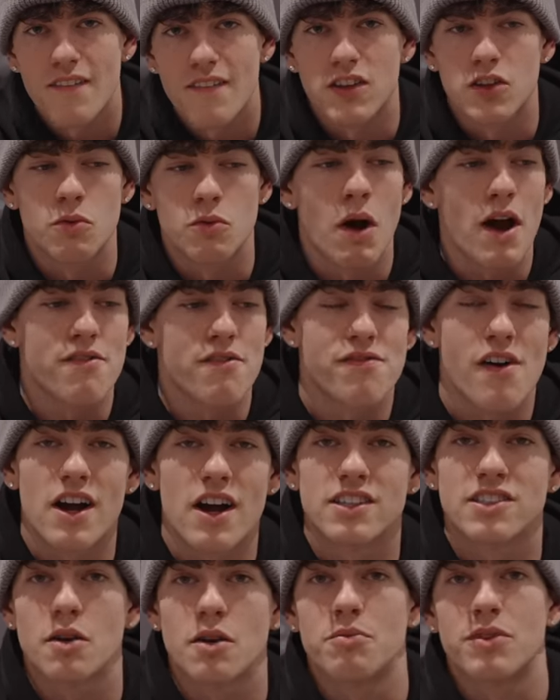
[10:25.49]
You might
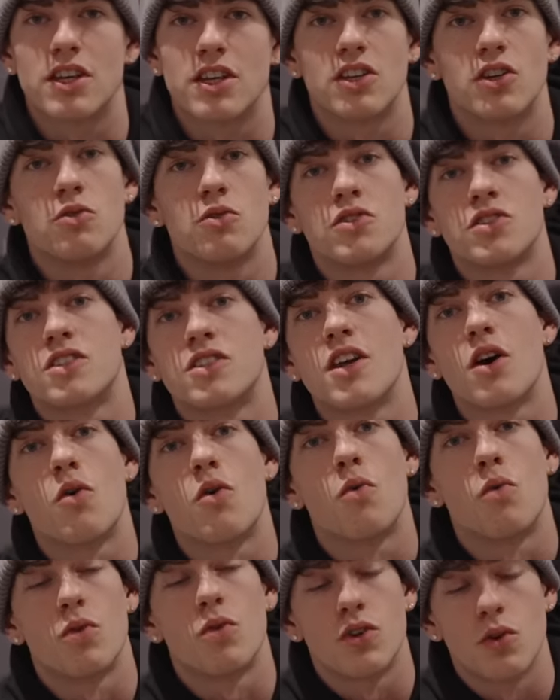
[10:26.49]
find something you
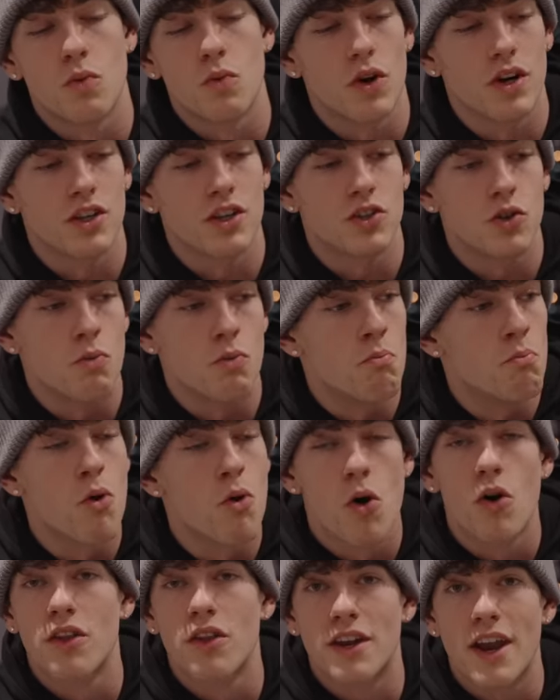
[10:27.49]
still, you want to do
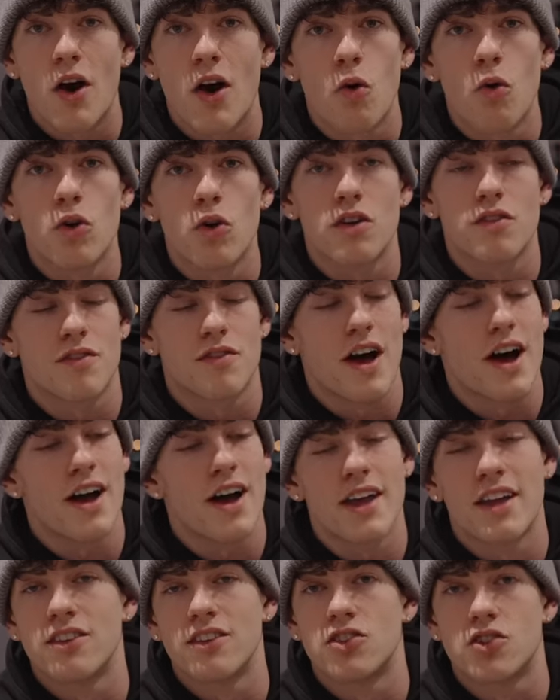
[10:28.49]
more than all of that
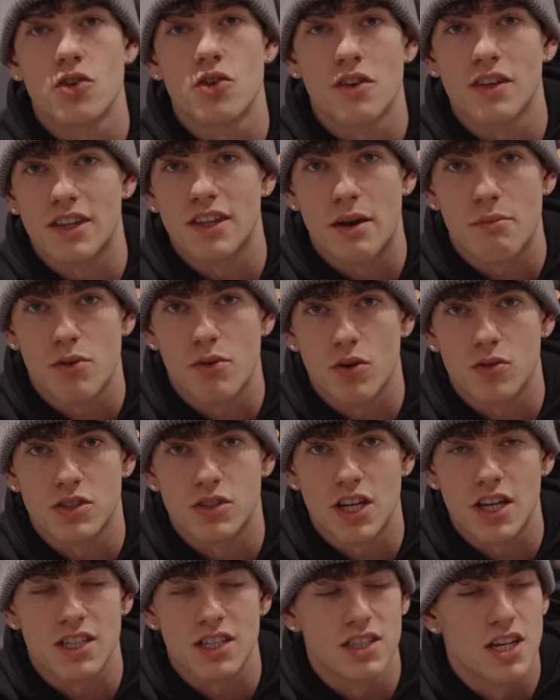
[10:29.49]
during that
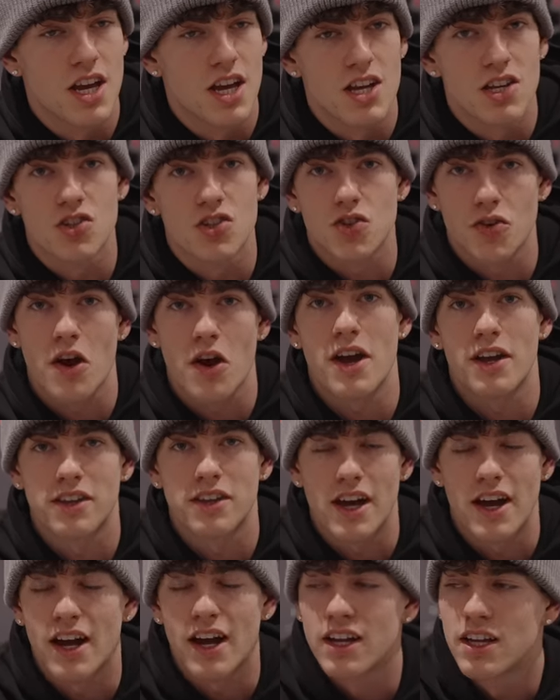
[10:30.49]
process. Try
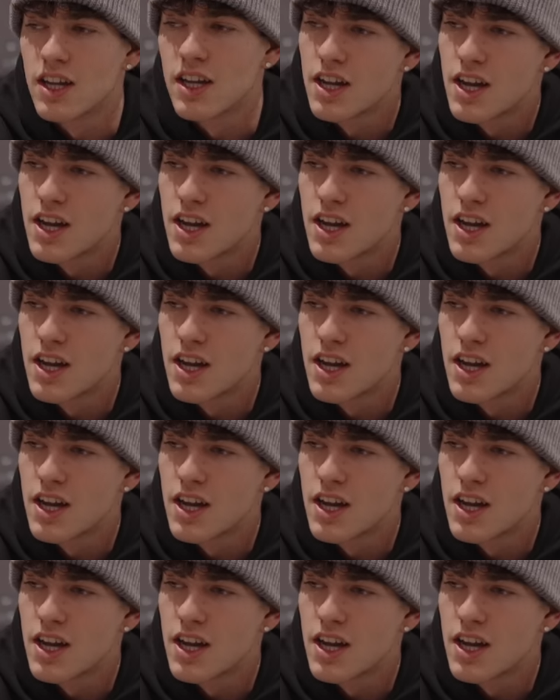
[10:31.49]
that.